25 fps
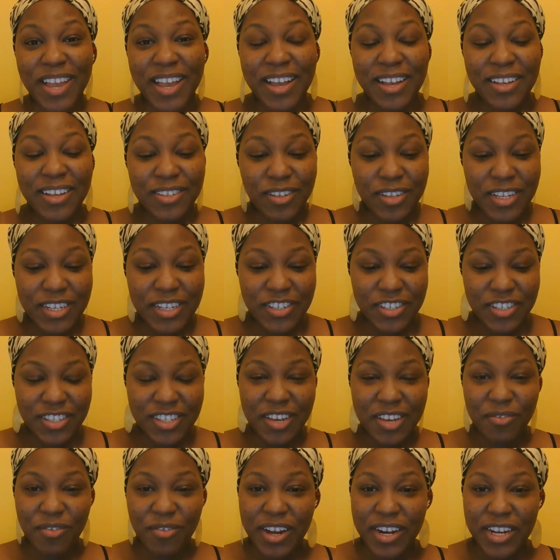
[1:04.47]
So let's just
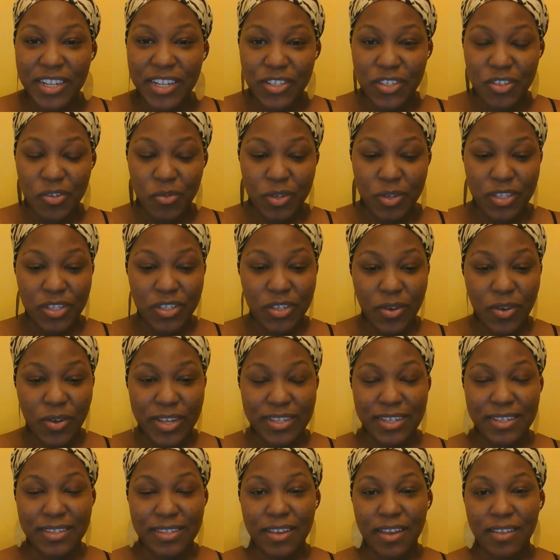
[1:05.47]
get right into it. So
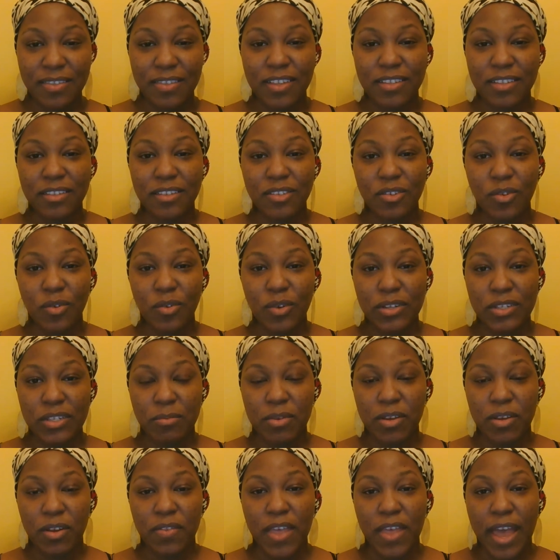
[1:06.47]
as I said, this is going to
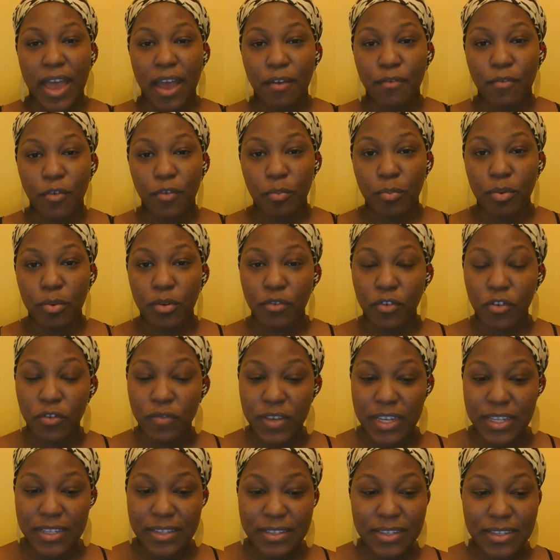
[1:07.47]
be on the Afro
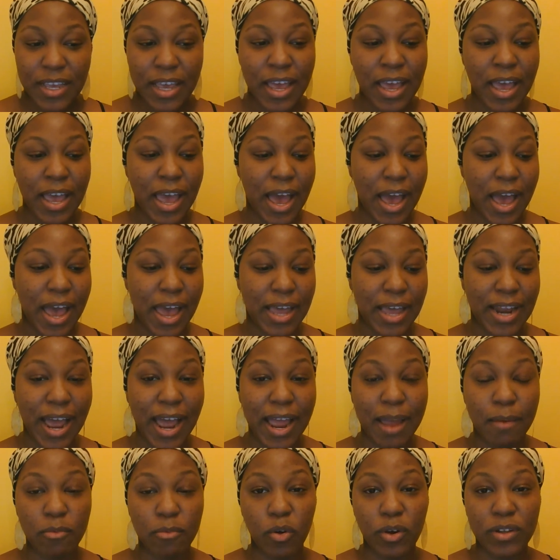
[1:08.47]
Peruvians, and
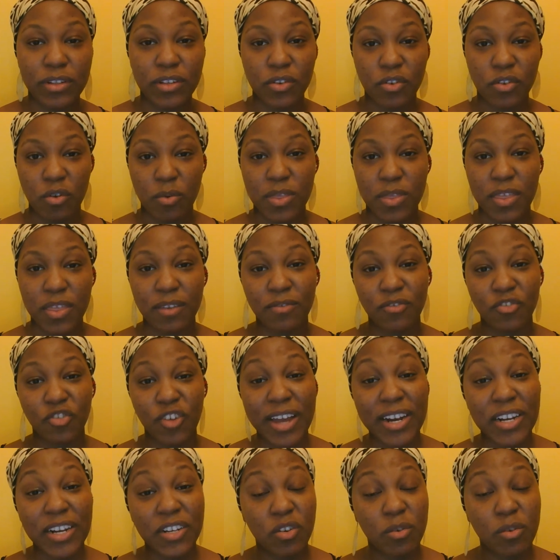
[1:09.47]
I'm going to do it
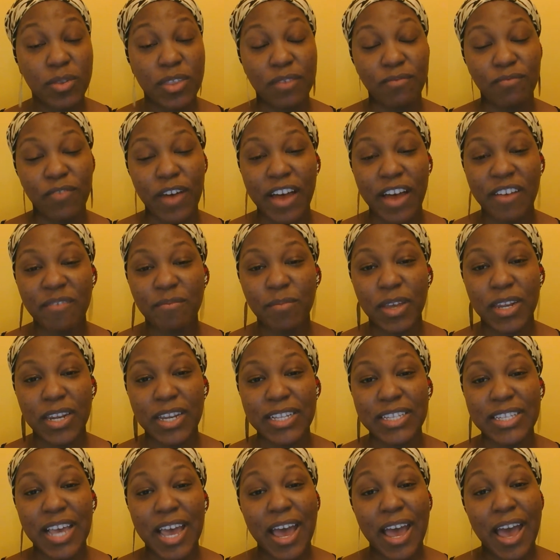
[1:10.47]
try to do it within 5
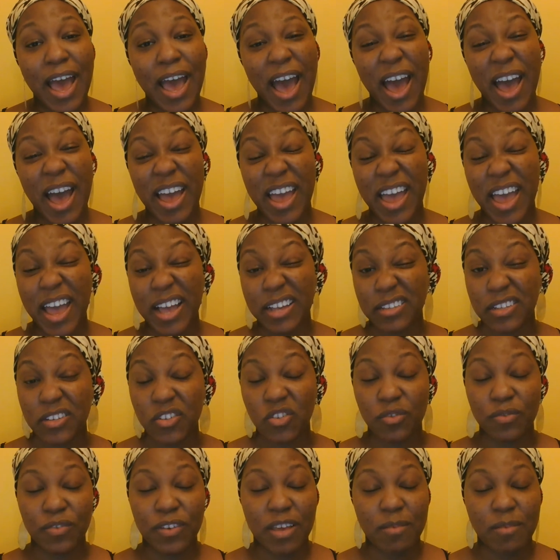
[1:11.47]
minutes. I ask
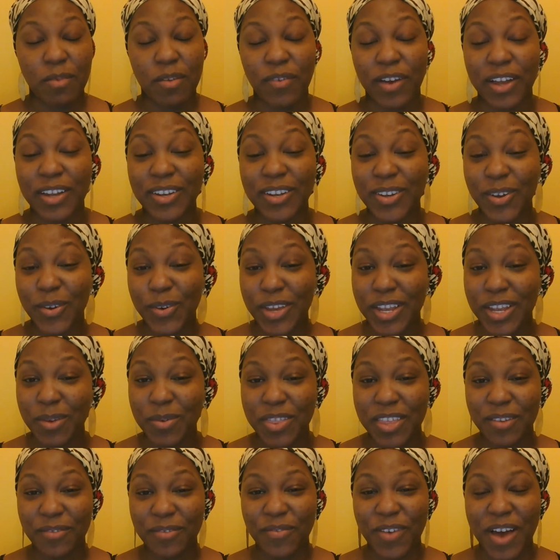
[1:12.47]
that you forgive me if I don't get it
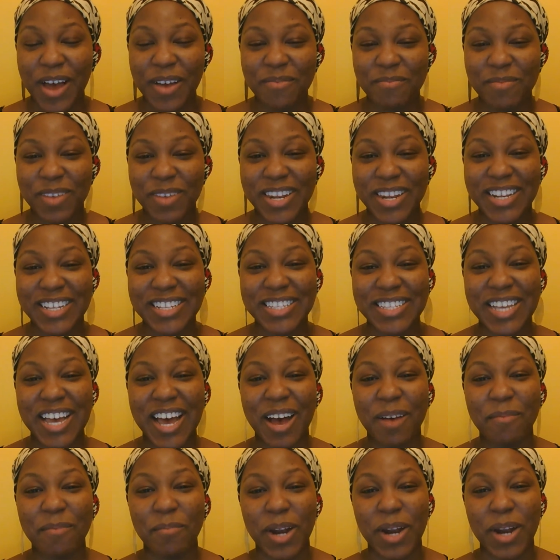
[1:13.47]
within 5 minutes,
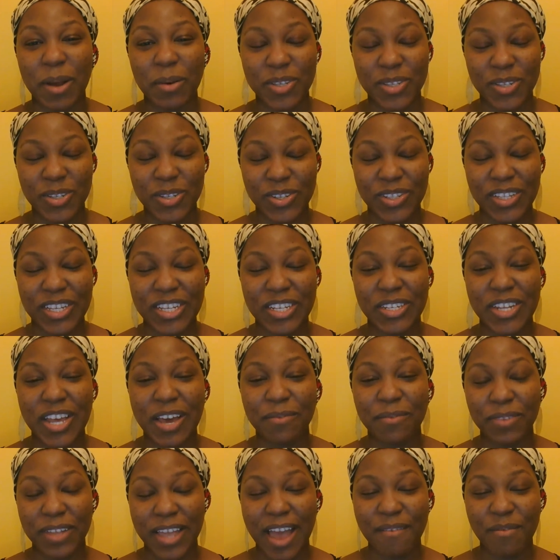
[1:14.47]
but I will certainly
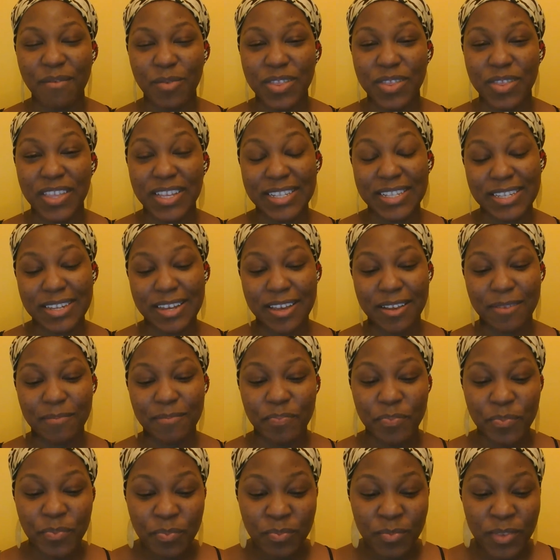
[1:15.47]
definitely have it within 10.